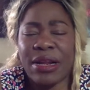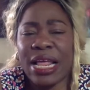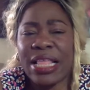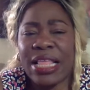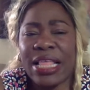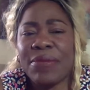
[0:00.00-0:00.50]

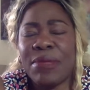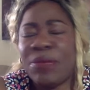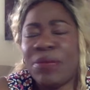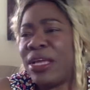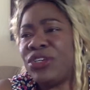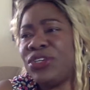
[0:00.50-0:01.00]
I think
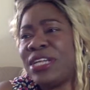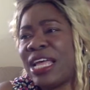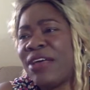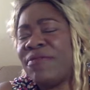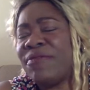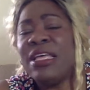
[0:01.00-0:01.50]
maybe I should
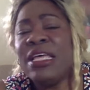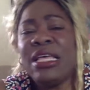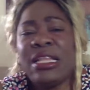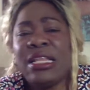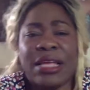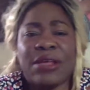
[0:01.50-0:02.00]
have
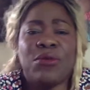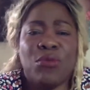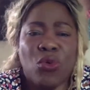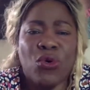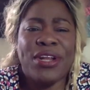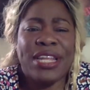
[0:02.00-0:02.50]
like a
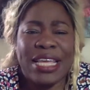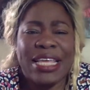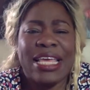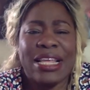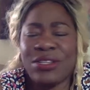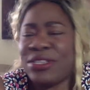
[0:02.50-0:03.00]
morning
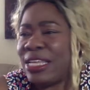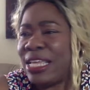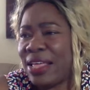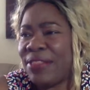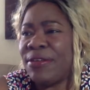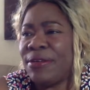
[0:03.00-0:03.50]
get
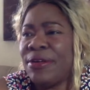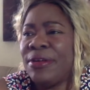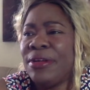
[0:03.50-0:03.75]
together,